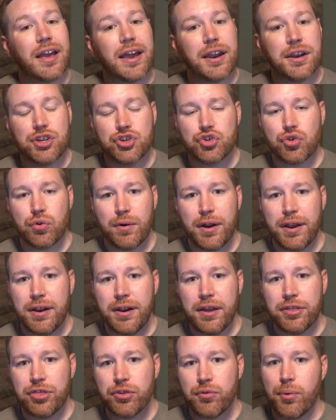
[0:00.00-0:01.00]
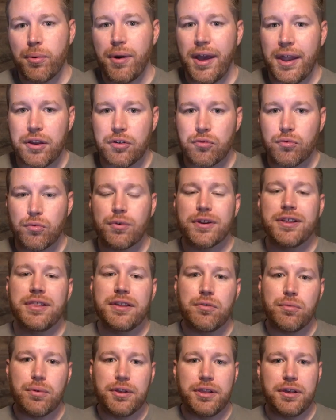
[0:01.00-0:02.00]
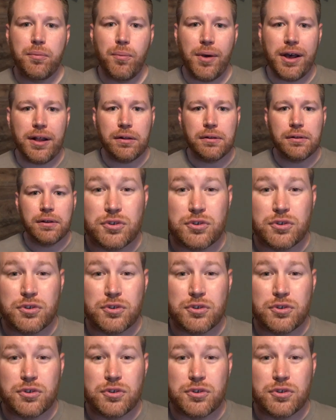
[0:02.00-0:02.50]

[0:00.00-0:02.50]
any terrain I threw at it really, really well.